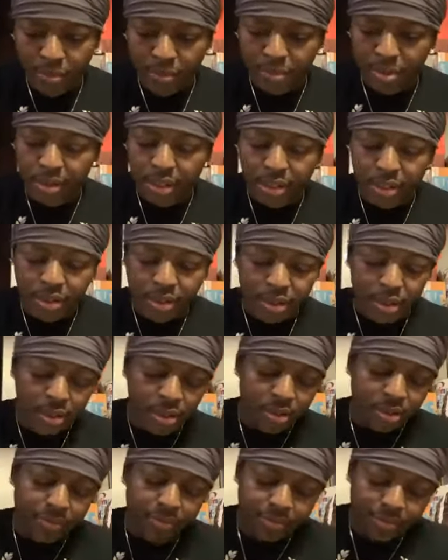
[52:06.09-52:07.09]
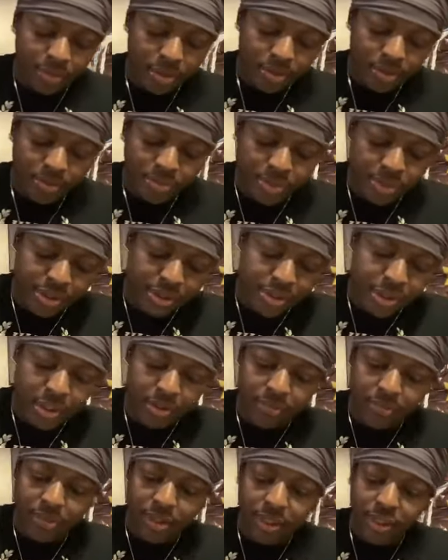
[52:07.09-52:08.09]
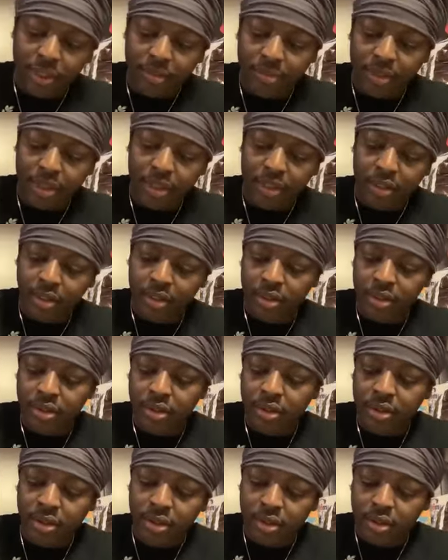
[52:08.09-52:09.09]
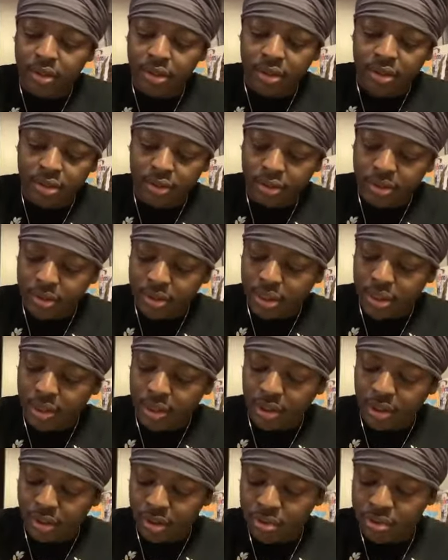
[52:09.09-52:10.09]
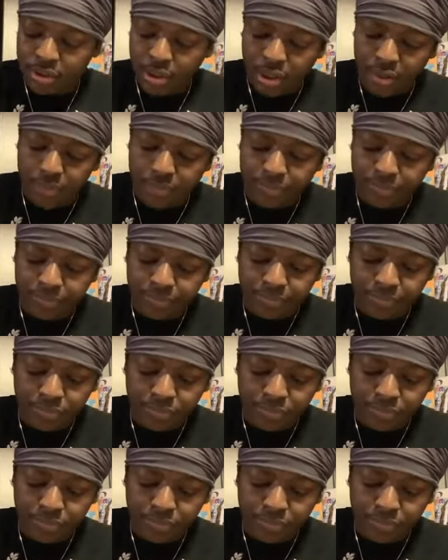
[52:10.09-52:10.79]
Bring out a, uh, a precept, right? And I'm gonna kind of kind of close out.